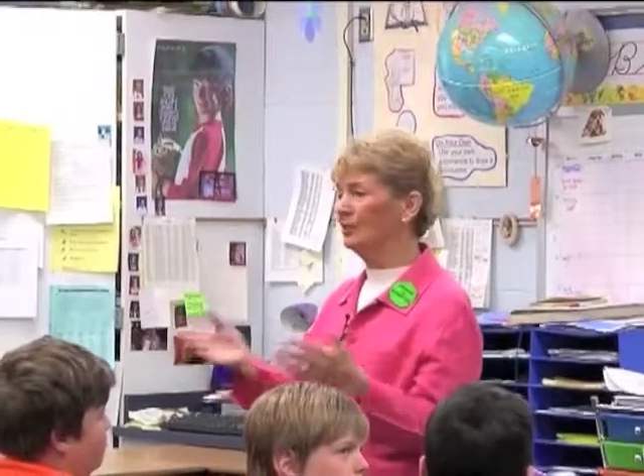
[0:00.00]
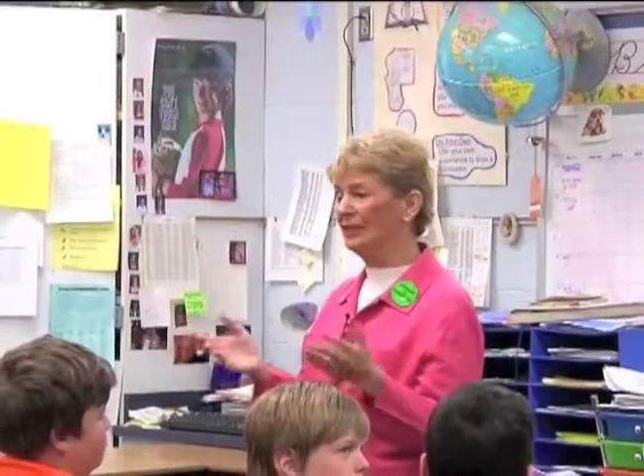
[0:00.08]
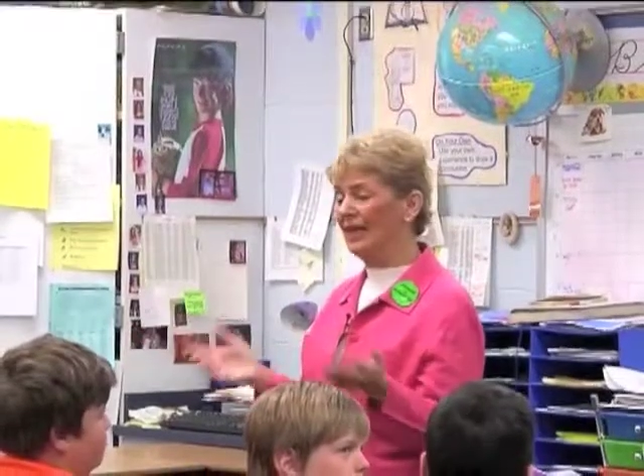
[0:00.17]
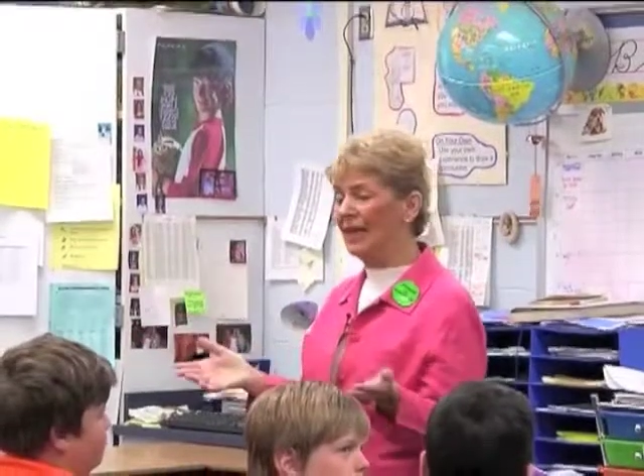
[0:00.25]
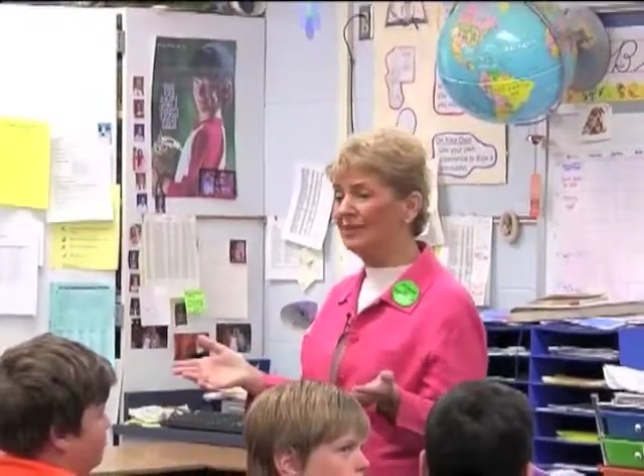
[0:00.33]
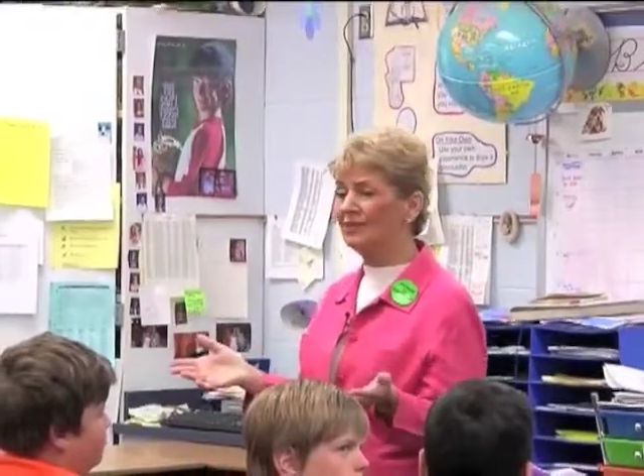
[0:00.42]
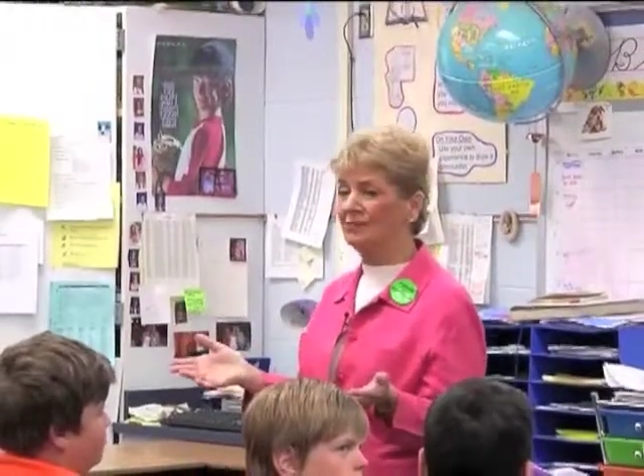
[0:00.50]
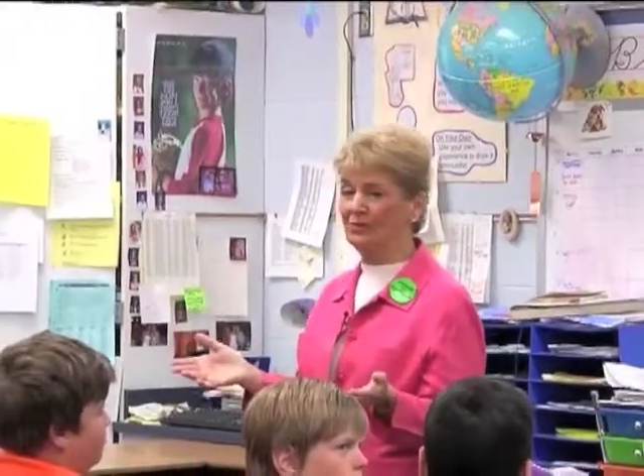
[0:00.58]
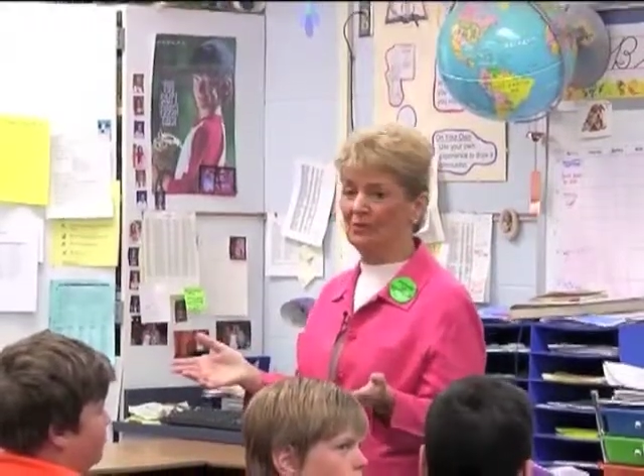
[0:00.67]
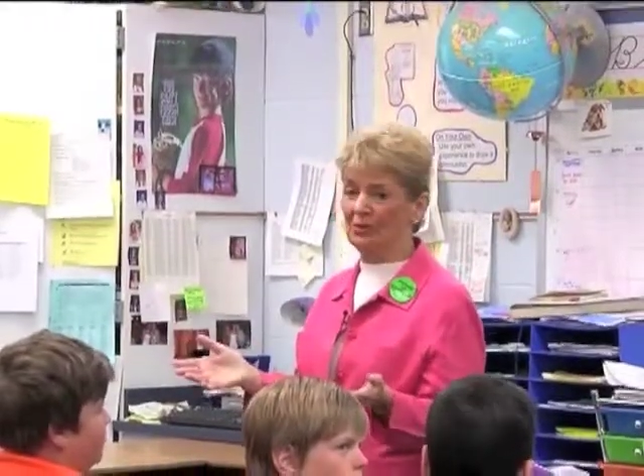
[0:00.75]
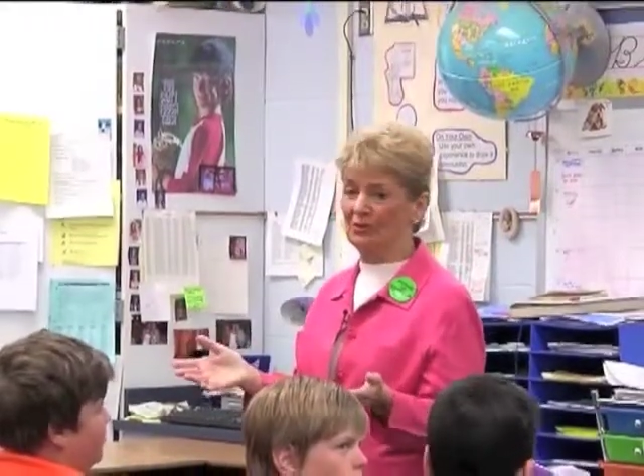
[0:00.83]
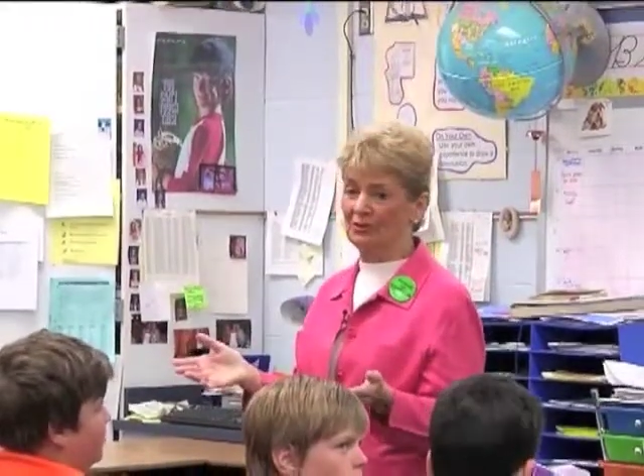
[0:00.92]

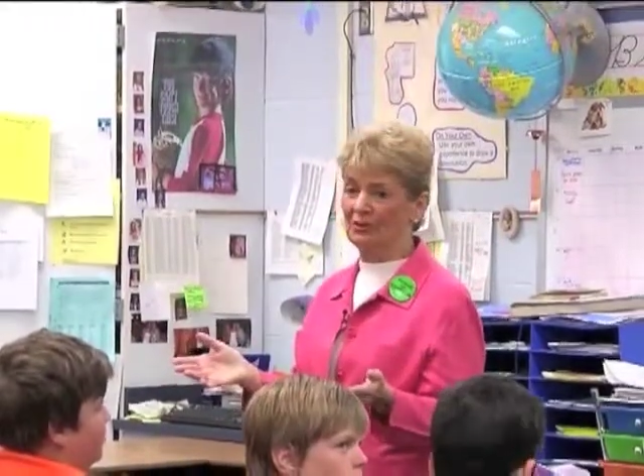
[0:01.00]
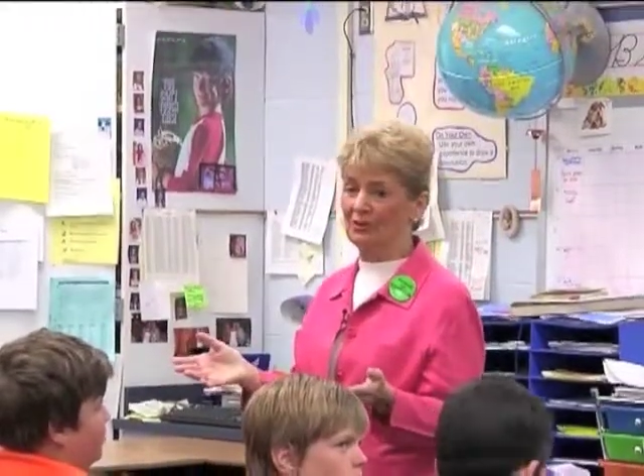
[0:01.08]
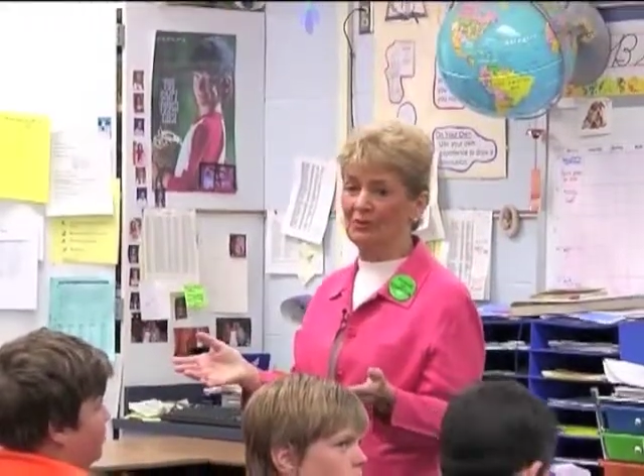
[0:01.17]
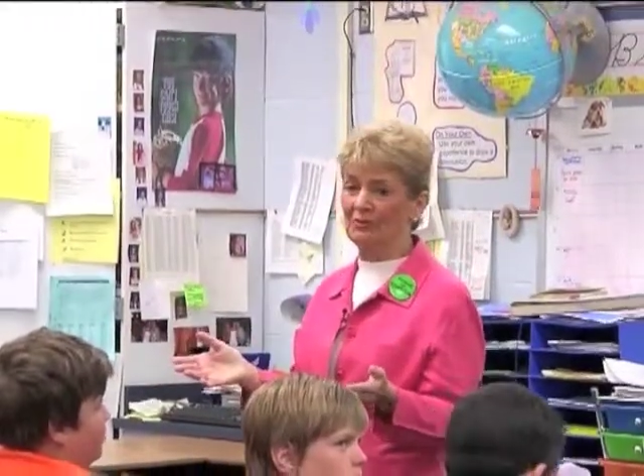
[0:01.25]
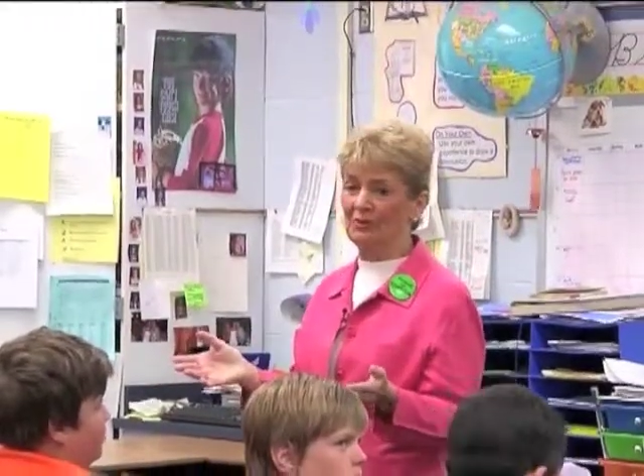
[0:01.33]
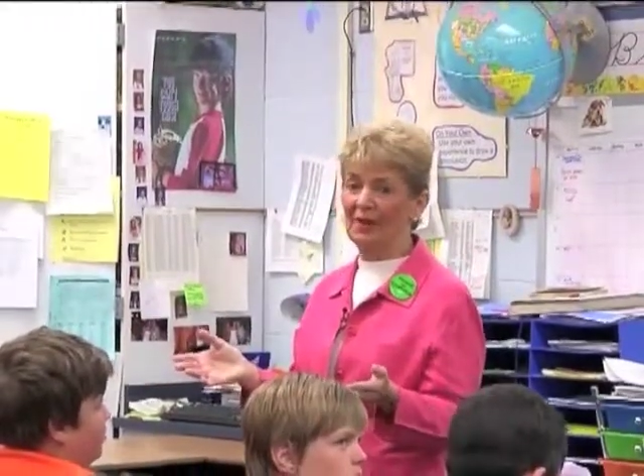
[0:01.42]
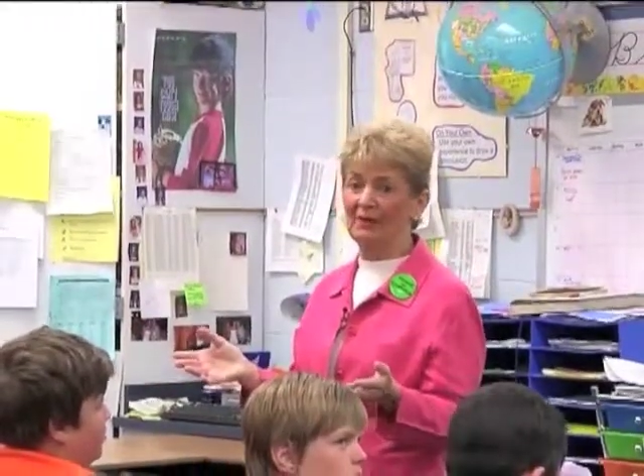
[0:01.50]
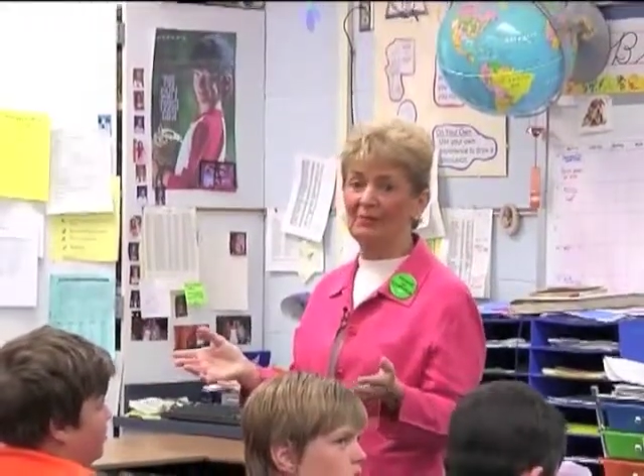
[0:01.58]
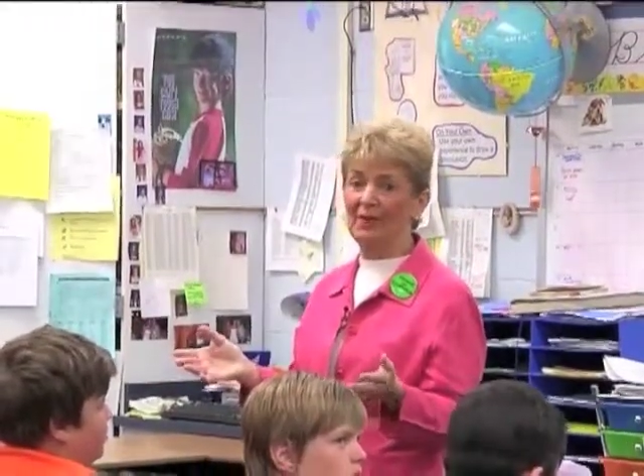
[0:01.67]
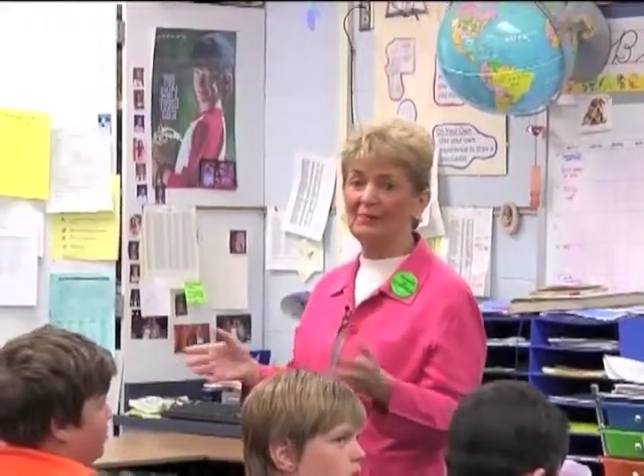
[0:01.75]
classroom hurts you, but